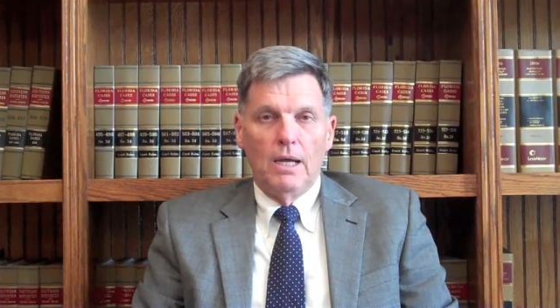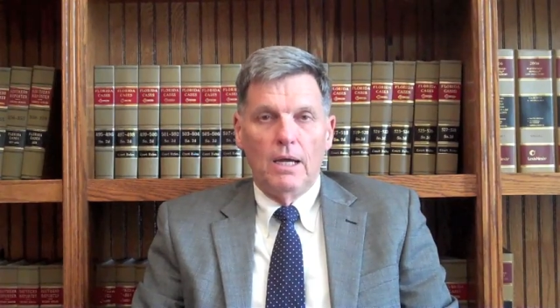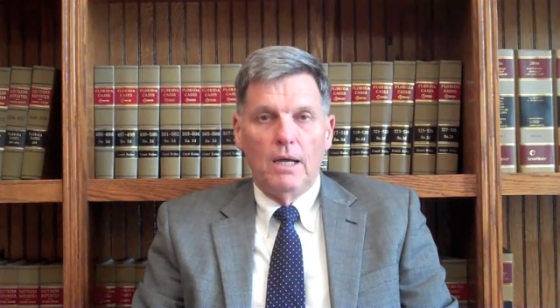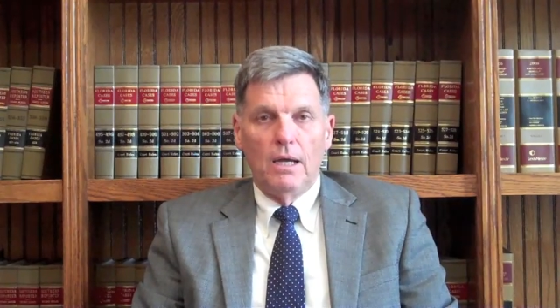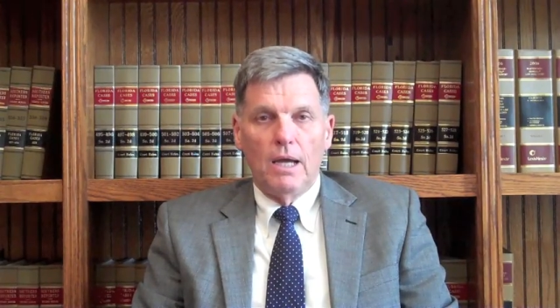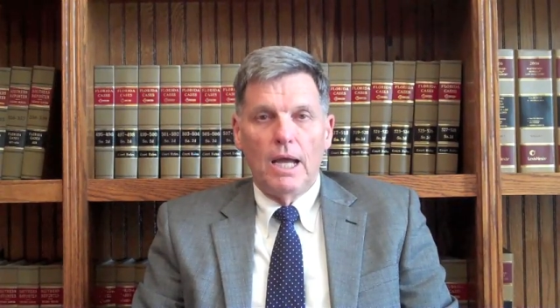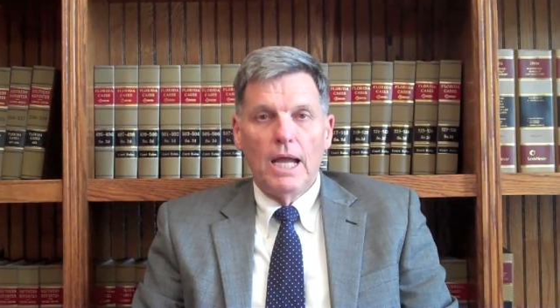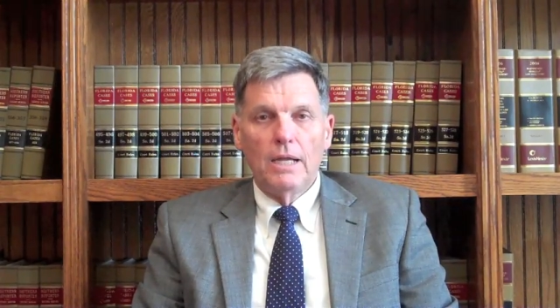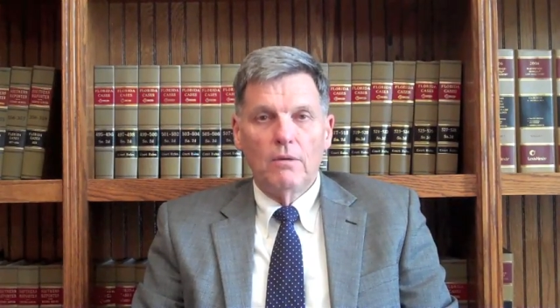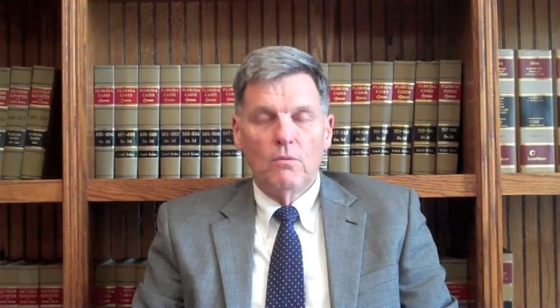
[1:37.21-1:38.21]

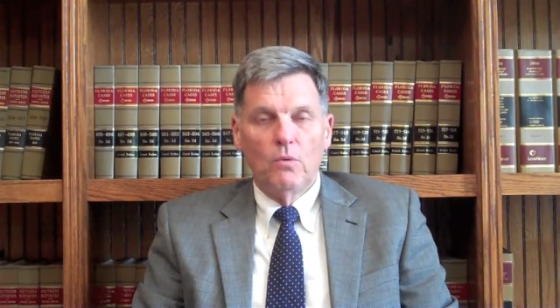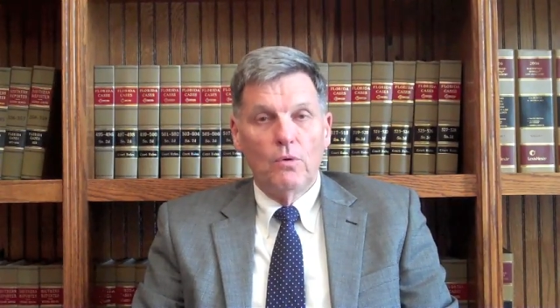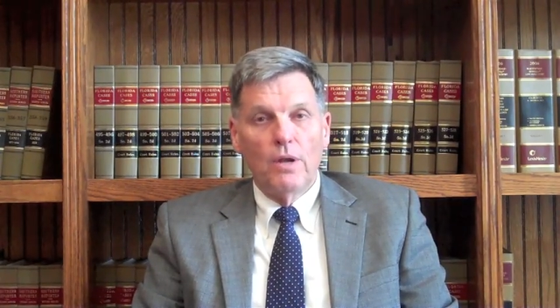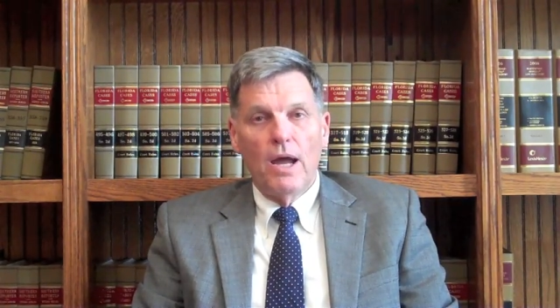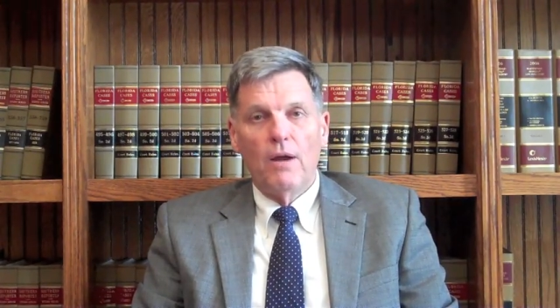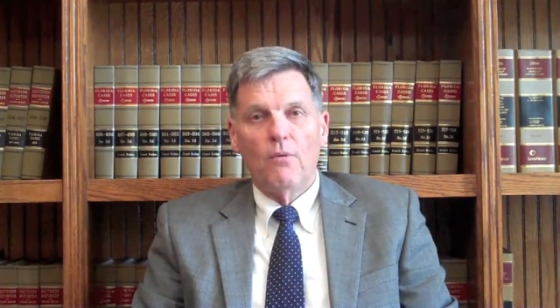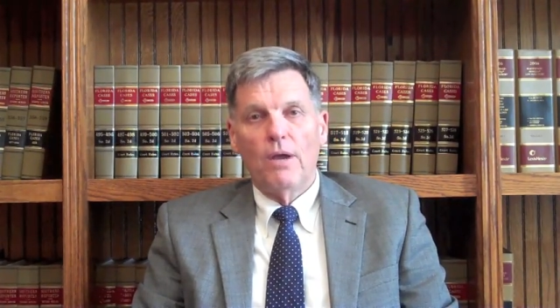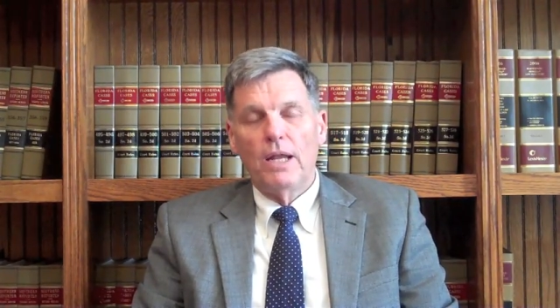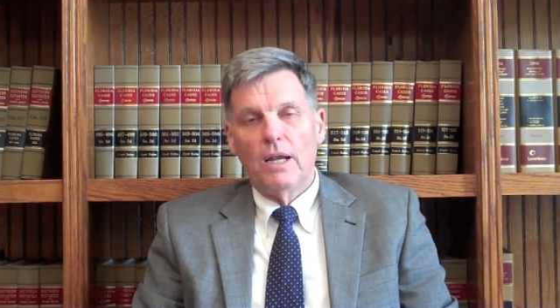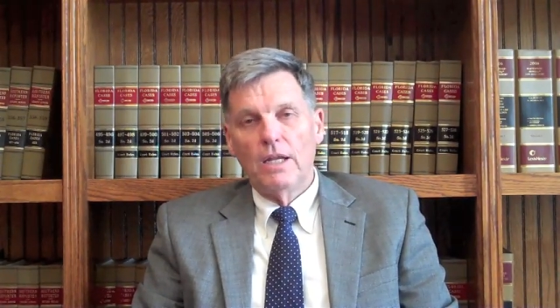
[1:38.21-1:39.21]
I will not
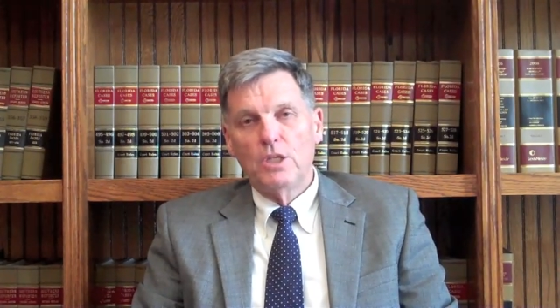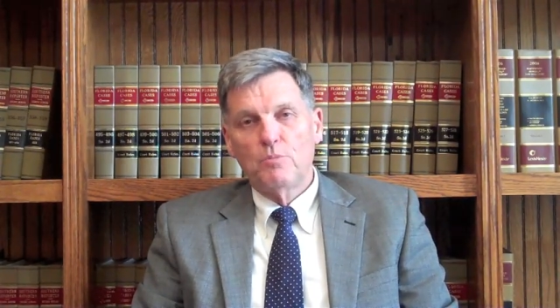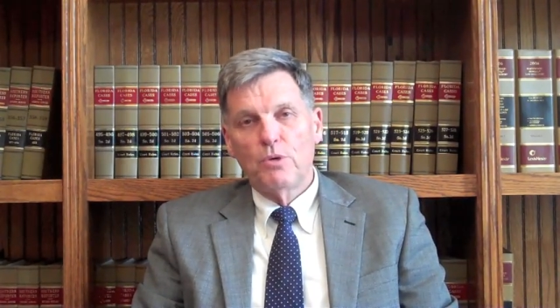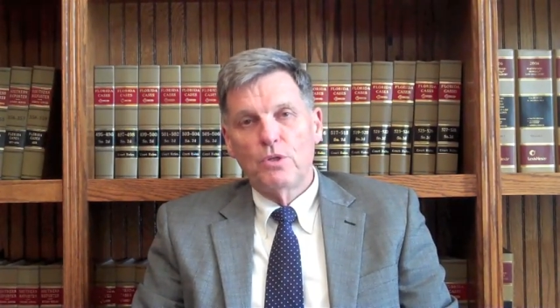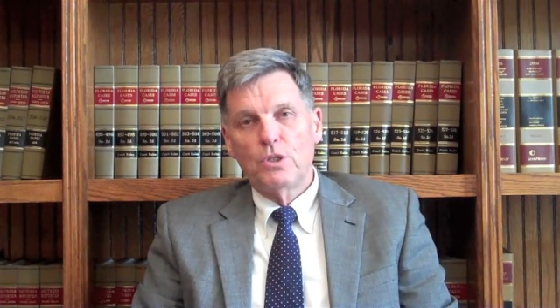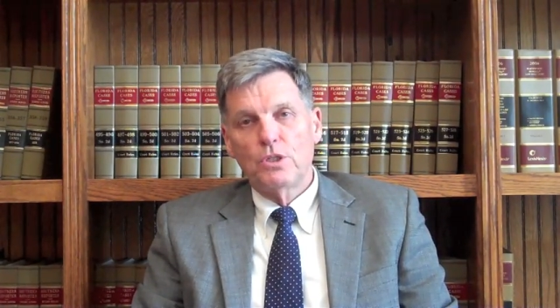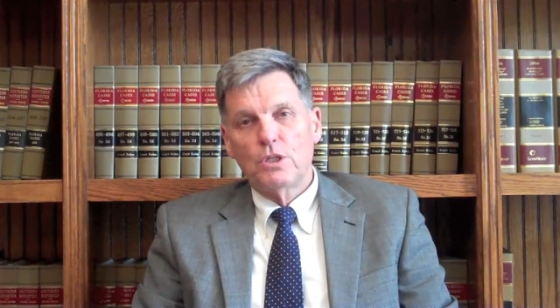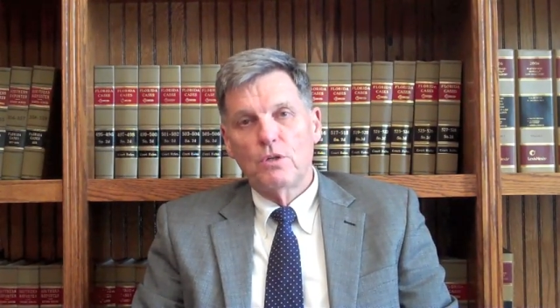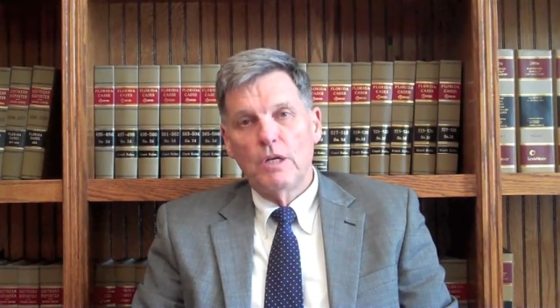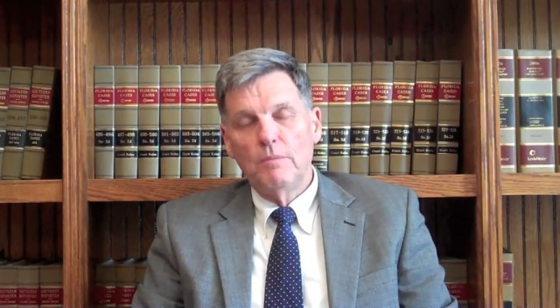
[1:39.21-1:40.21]
write a lease purchase
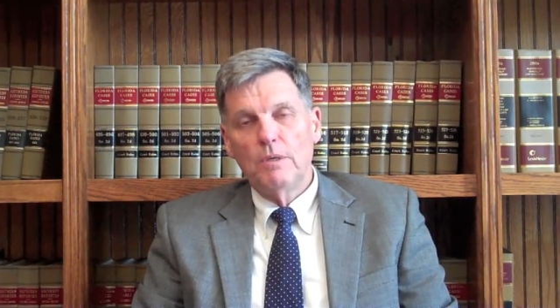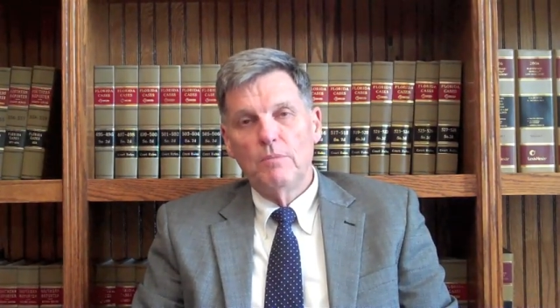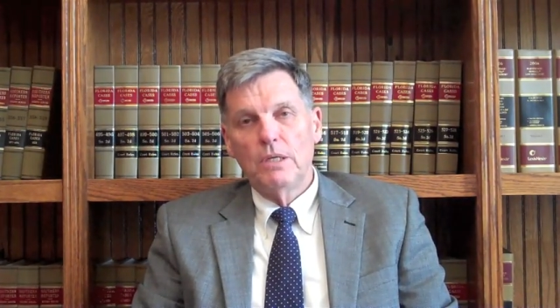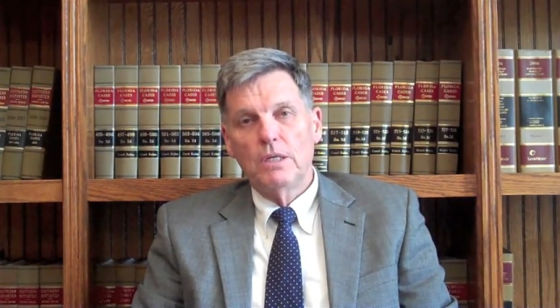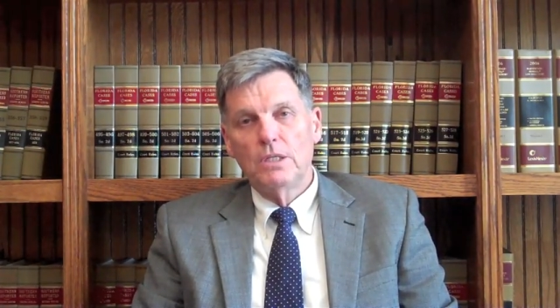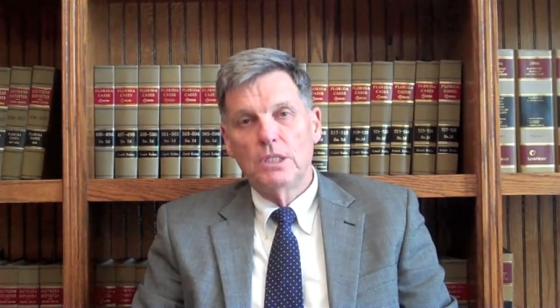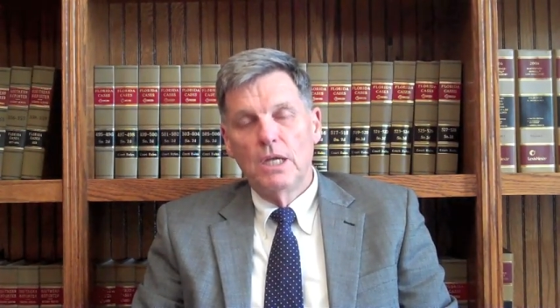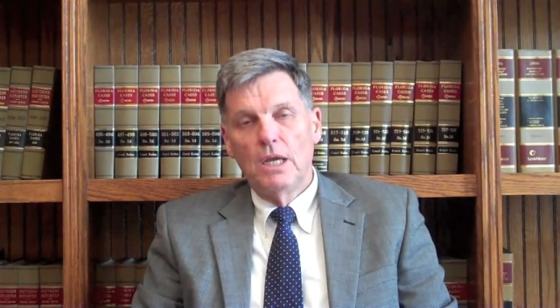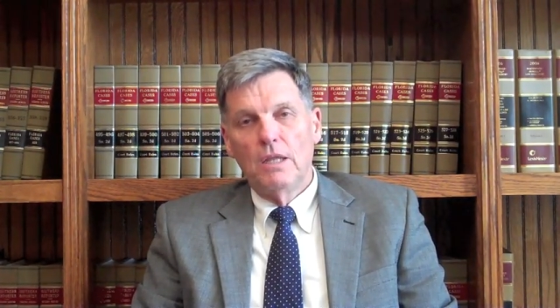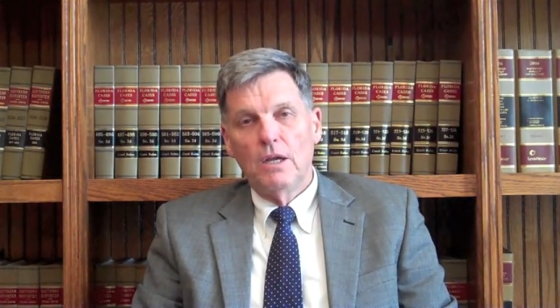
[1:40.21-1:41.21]
agreement
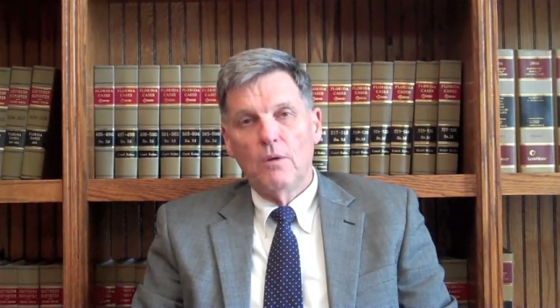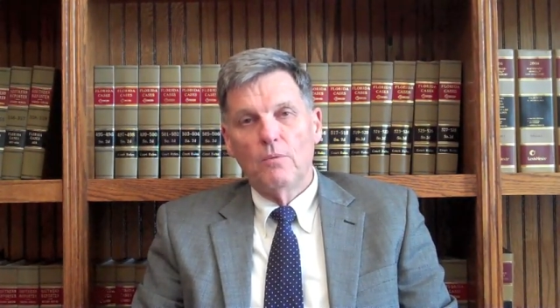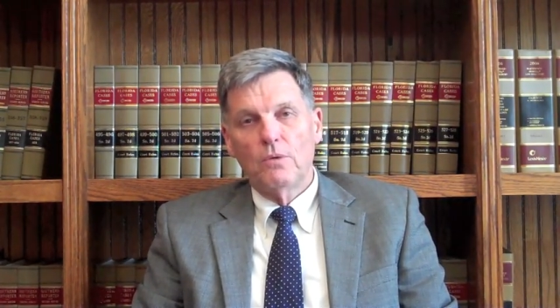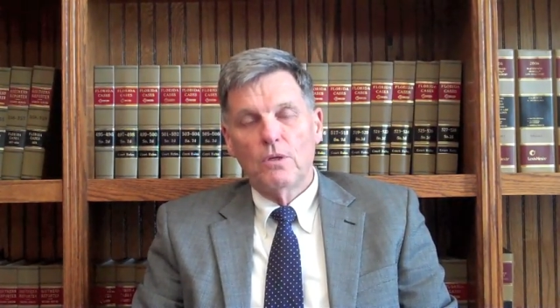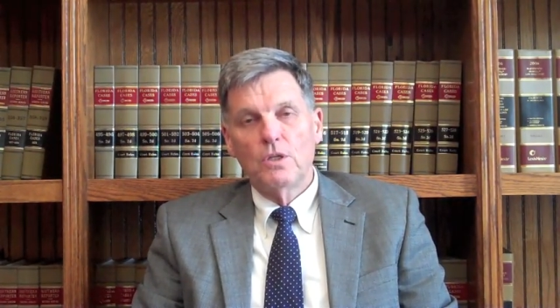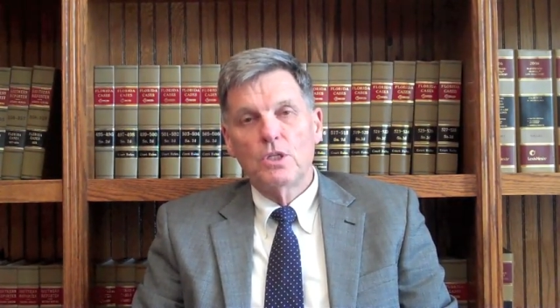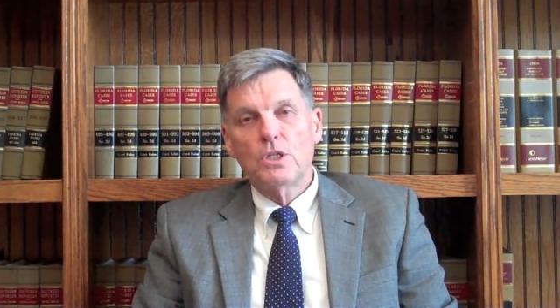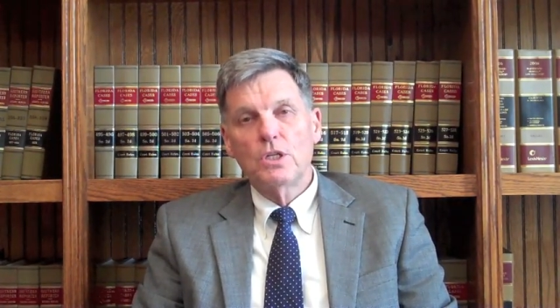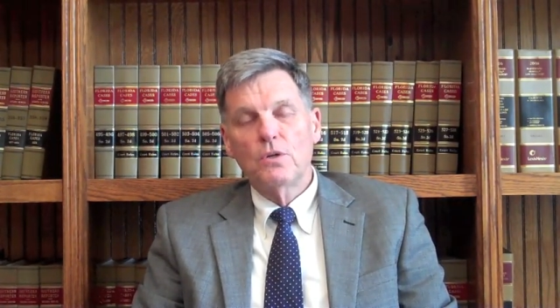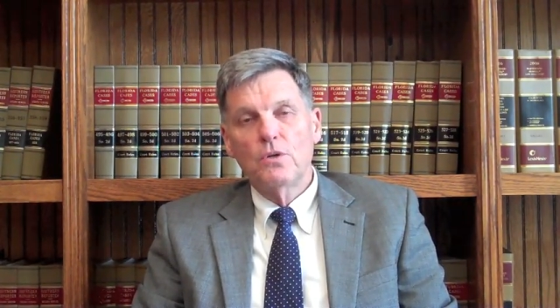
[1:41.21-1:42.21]
because they're
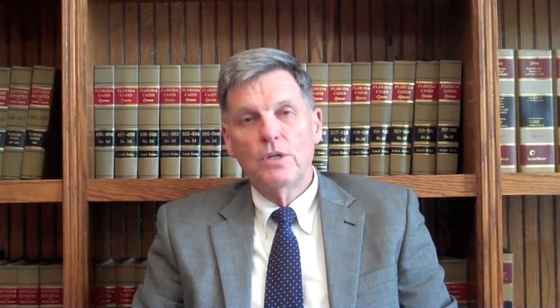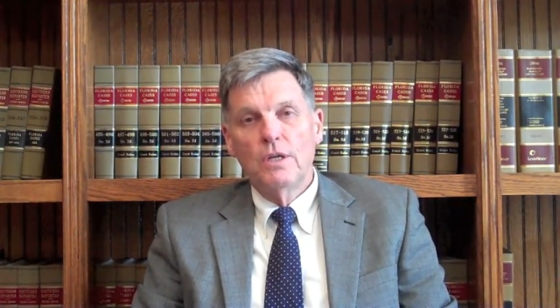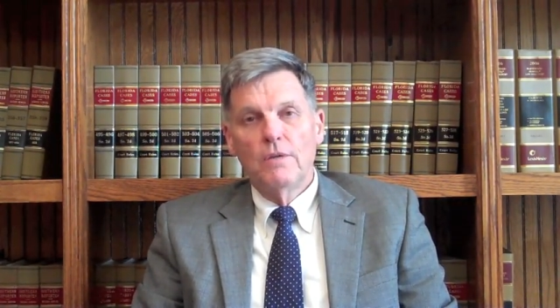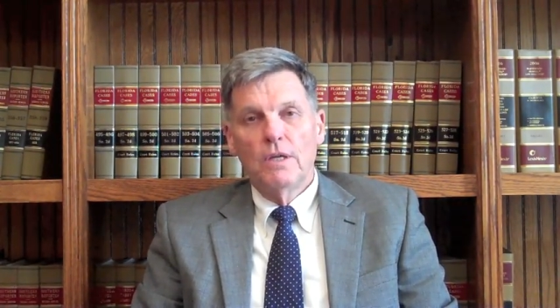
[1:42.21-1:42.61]
considered